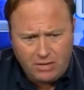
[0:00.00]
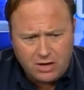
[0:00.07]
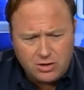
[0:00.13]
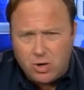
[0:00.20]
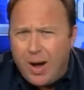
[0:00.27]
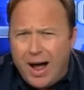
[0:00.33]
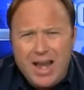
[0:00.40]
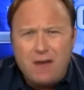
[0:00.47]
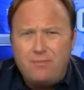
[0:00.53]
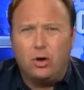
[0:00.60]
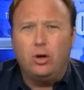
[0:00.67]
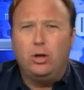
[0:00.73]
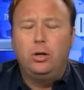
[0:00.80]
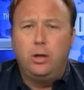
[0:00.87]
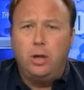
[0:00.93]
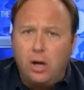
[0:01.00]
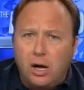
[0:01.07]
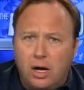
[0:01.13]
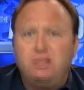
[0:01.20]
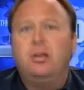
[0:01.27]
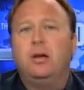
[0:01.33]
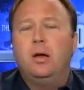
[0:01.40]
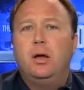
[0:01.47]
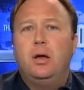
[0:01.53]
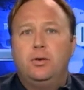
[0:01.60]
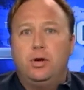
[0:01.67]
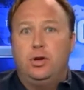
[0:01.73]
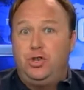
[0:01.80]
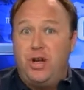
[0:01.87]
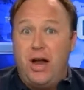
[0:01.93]
So I never looked
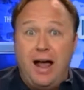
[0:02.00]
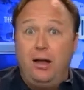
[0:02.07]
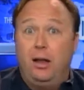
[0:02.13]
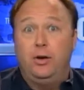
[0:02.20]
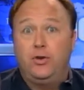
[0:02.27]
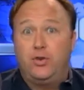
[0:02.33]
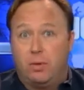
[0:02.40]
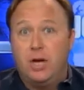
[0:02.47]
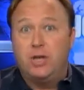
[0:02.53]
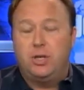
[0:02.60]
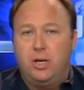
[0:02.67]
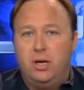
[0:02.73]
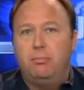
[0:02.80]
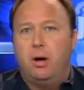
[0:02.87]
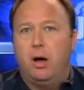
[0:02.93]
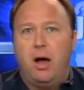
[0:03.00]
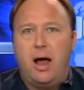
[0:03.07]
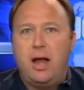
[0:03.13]
to challenge Rush Limbaugh.